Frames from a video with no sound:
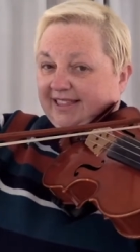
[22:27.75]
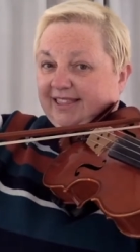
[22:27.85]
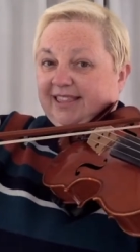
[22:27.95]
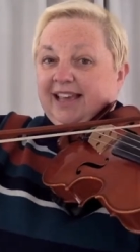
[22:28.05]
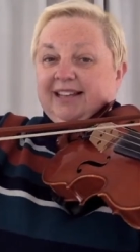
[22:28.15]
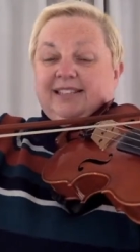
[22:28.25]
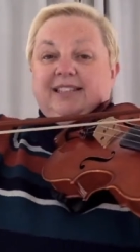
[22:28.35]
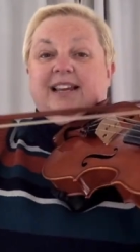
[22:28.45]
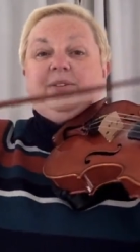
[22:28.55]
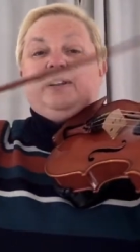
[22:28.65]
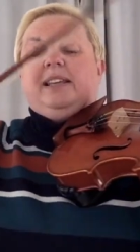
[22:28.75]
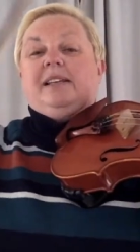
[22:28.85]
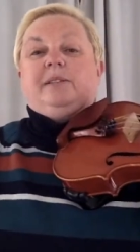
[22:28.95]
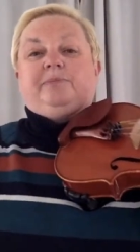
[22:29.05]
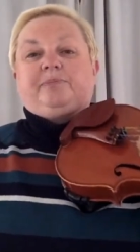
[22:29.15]
That's down here.
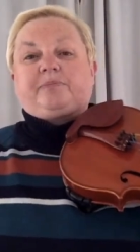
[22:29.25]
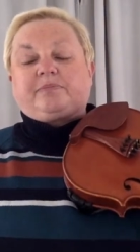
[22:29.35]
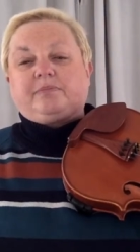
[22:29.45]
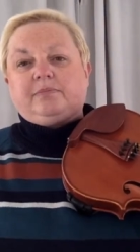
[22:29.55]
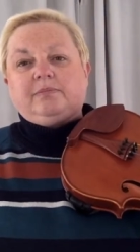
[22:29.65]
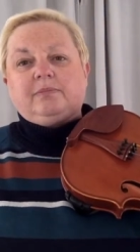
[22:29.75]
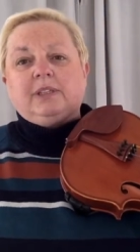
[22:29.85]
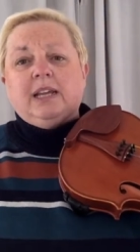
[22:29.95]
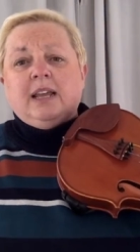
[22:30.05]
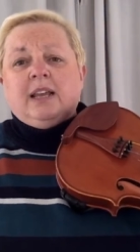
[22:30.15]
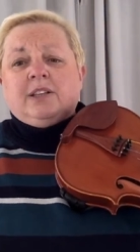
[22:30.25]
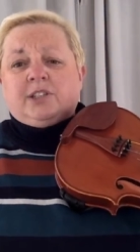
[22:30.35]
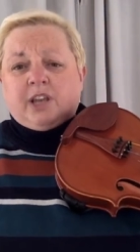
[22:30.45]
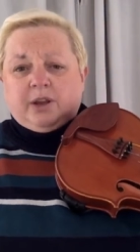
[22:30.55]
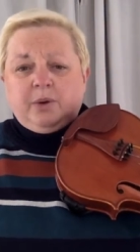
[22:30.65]

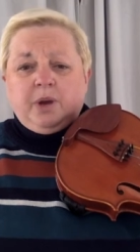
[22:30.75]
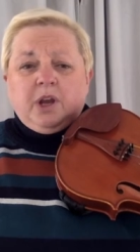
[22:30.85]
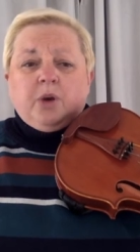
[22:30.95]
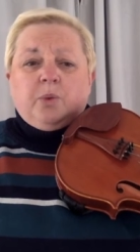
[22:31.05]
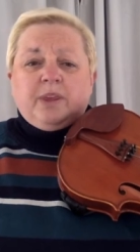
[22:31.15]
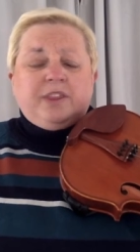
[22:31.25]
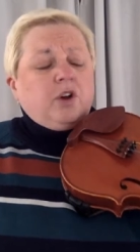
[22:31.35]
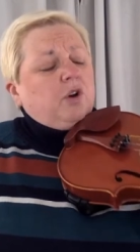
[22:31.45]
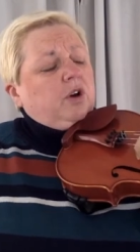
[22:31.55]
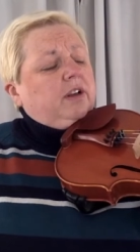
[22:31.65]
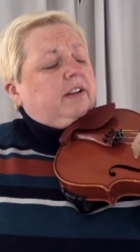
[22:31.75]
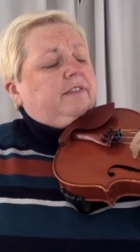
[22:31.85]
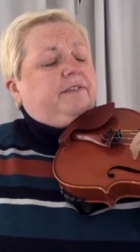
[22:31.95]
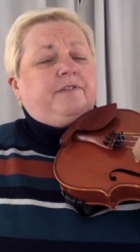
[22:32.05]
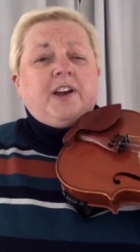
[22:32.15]
So with your
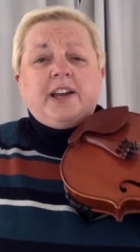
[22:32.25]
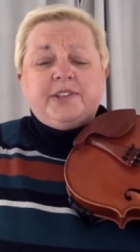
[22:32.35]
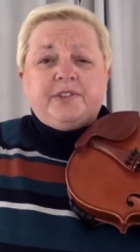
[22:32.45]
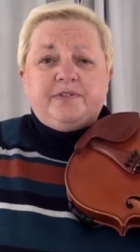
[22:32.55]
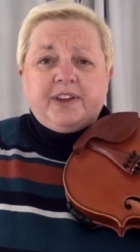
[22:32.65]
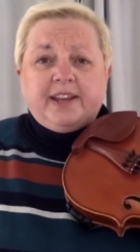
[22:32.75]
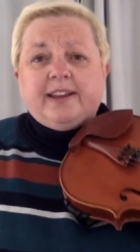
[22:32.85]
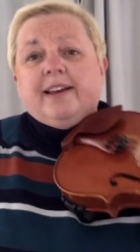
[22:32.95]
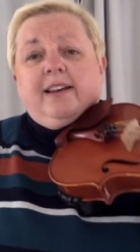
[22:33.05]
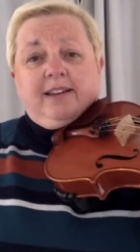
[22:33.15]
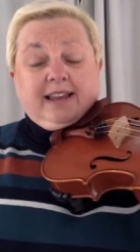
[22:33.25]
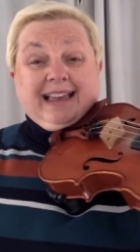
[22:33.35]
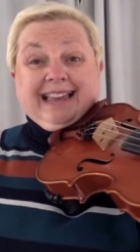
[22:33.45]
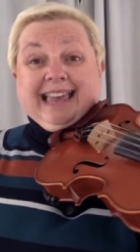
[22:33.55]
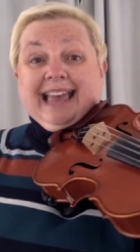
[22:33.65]
first finger
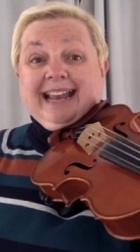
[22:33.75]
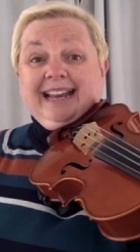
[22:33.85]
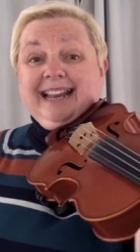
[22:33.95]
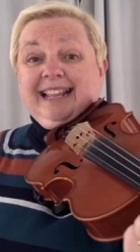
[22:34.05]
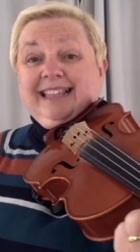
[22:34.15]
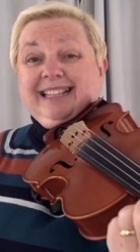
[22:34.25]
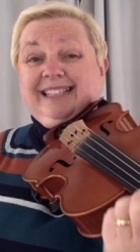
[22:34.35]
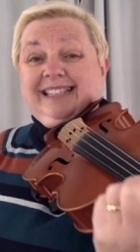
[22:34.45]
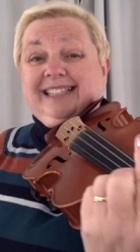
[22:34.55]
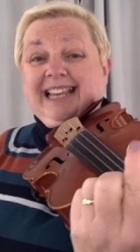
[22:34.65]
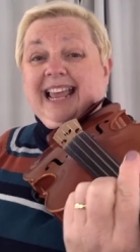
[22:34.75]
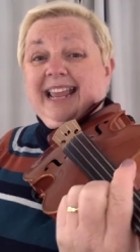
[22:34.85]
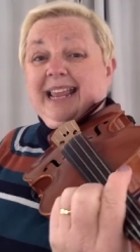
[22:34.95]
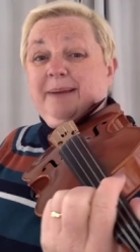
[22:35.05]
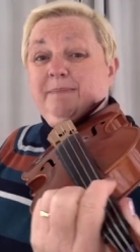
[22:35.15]
again in the same
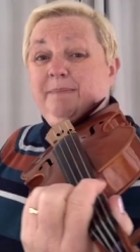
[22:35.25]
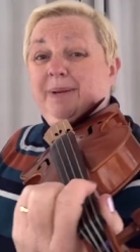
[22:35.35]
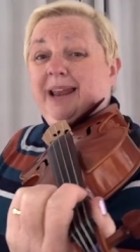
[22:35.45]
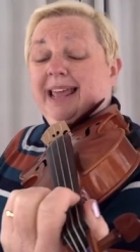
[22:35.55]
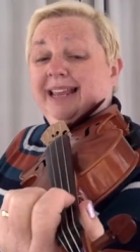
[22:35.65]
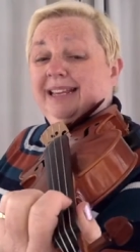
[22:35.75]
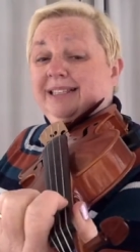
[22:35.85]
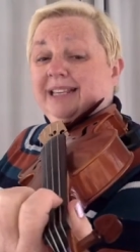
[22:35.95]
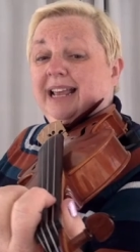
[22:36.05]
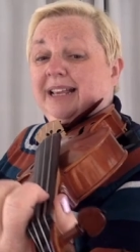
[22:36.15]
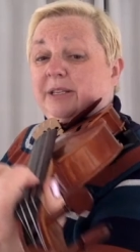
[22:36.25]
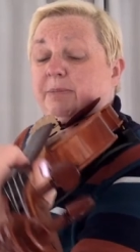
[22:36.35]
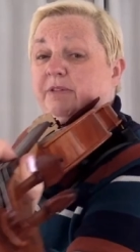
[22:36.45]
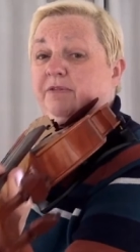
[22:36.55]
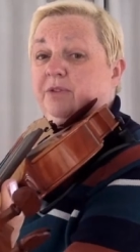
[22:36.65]
place as
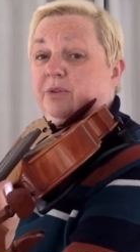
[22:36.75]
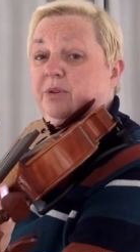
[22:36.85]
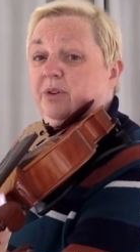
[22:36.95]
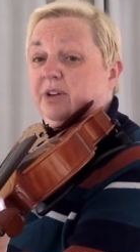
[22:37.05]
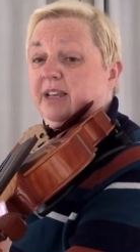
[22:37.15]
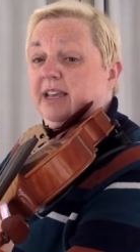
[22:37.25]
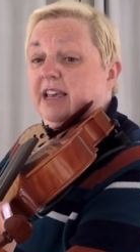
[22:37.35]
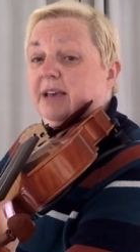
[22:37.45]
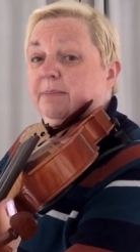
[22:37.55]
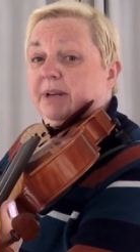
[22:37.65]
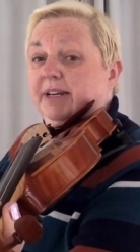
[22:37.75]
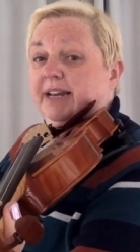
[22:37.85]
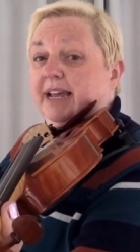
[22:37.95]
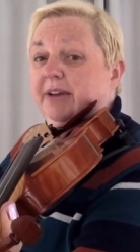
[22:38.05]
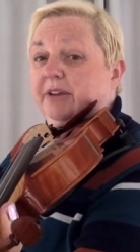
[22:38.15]
before, but
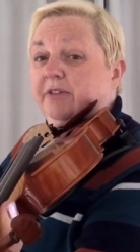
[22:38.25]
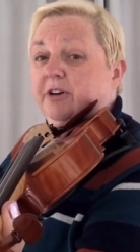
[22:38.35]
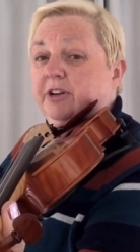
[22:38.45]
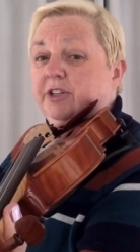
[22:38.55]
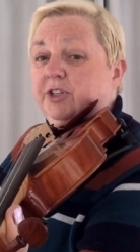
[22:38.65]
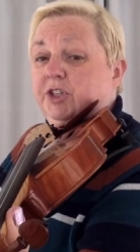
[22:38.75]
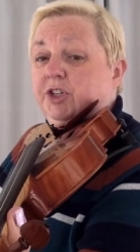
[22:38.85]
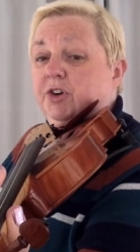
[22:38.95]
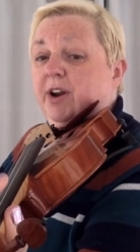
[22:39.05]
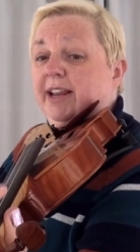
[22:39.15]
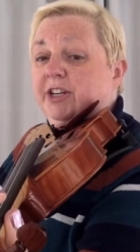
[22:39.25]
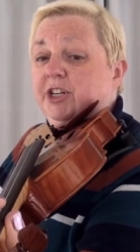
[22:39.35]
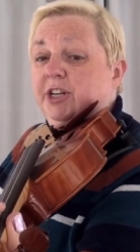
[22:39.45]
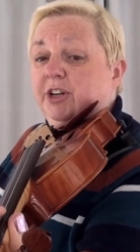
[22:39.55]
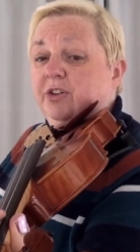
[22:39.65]
now you've got to stretch
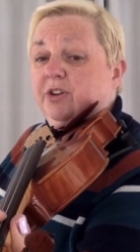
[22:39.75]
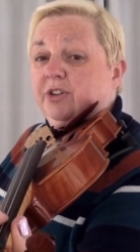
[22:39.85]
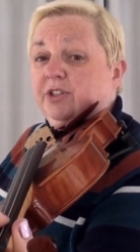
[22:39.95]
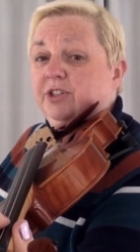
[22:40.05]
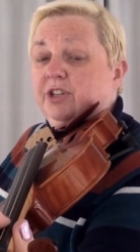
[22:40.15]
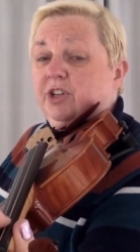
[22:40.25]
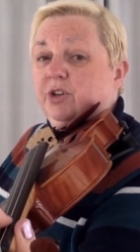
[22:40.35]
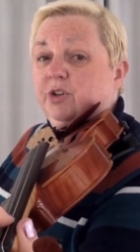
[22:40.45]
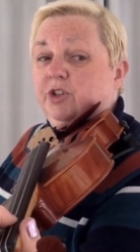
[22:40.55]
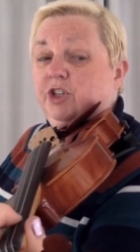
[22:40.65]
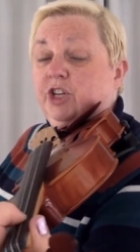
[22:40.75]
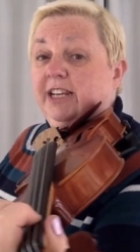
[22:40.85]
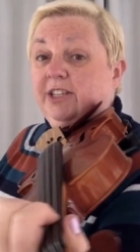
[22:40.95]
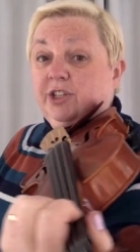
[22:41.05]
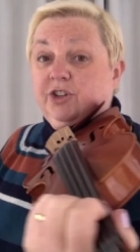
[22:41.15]
it across to your G
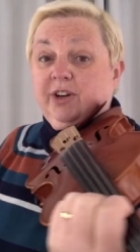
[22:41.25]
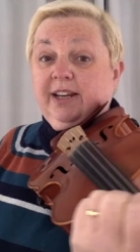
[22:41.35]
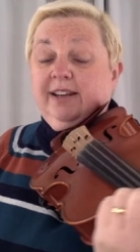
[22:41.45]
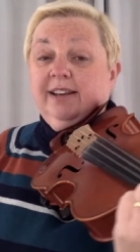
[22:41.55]
string.